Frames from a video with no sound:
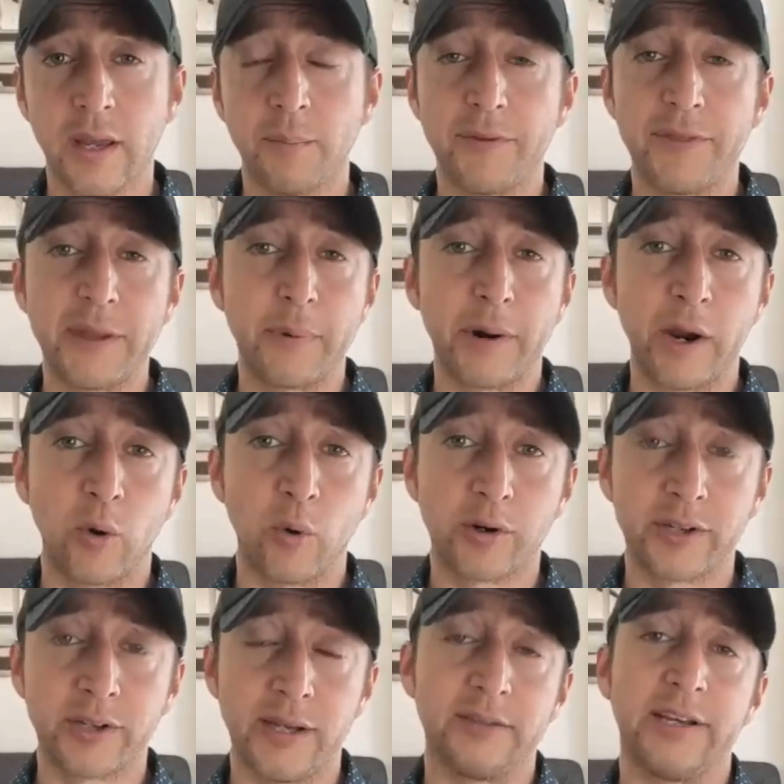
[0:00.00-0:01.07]
but they
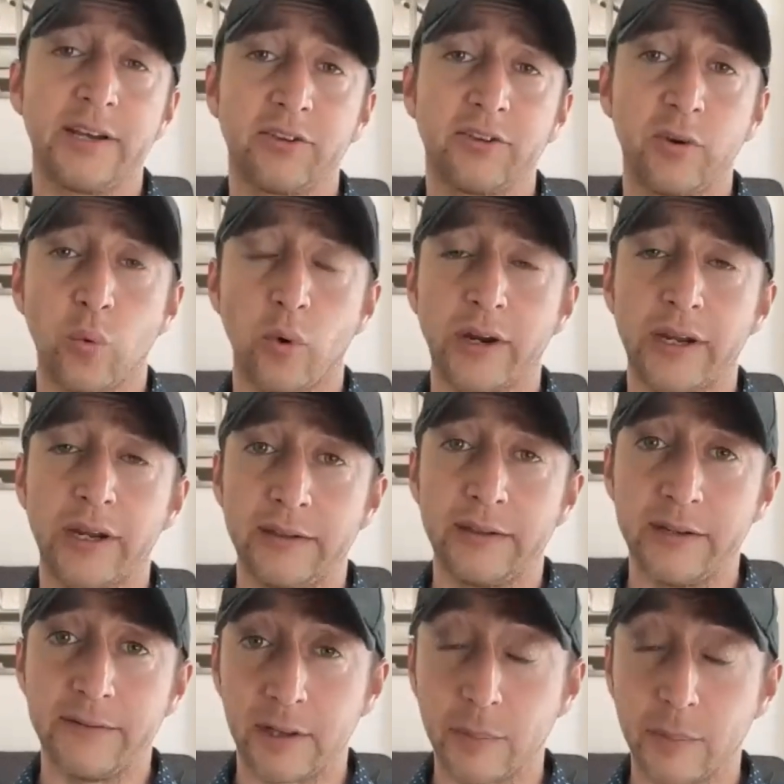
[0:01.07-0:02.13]
prioritize actually working to
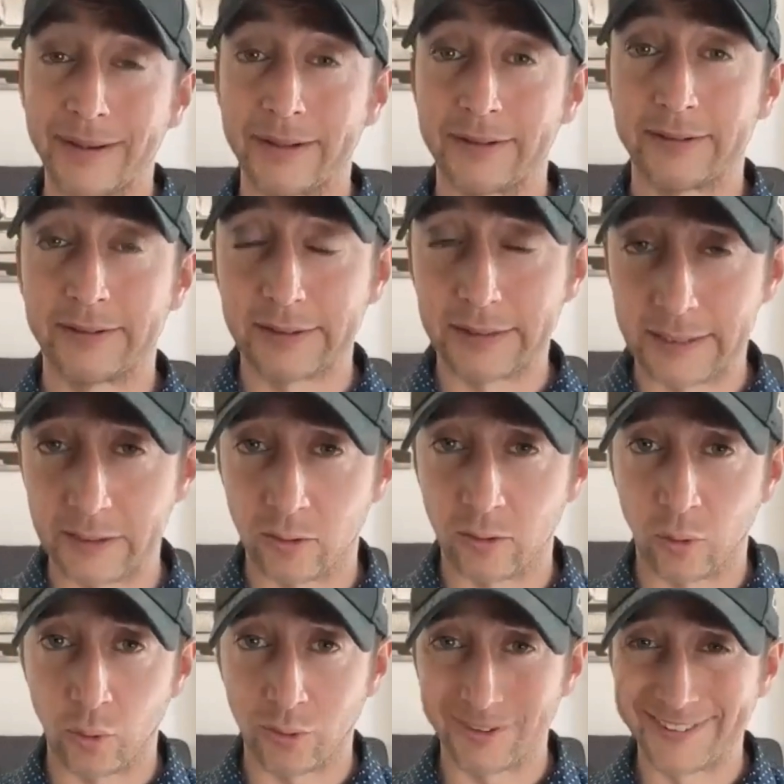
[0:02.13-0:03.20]
develop a skill
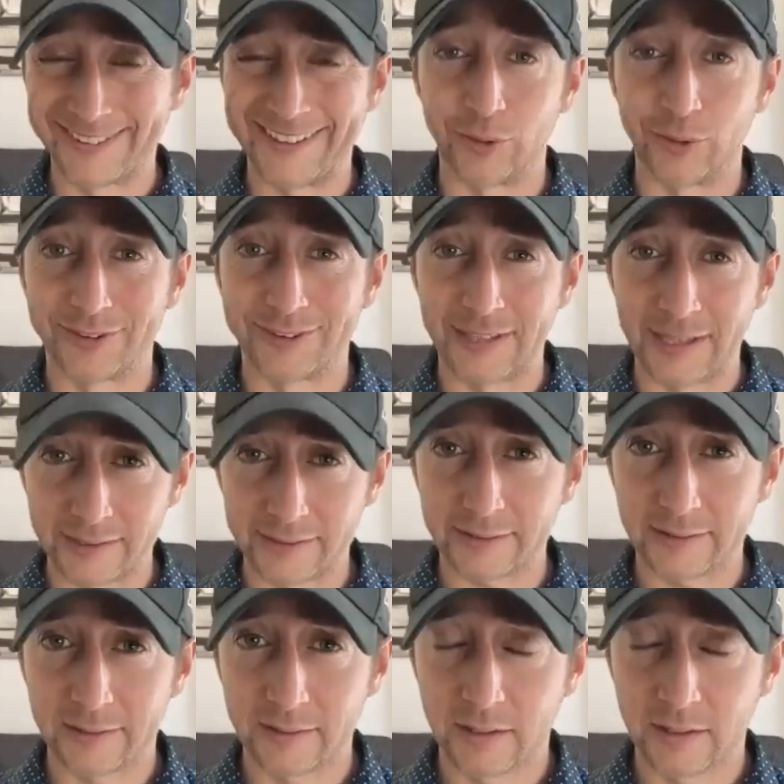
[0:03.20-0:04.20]
or a skill set.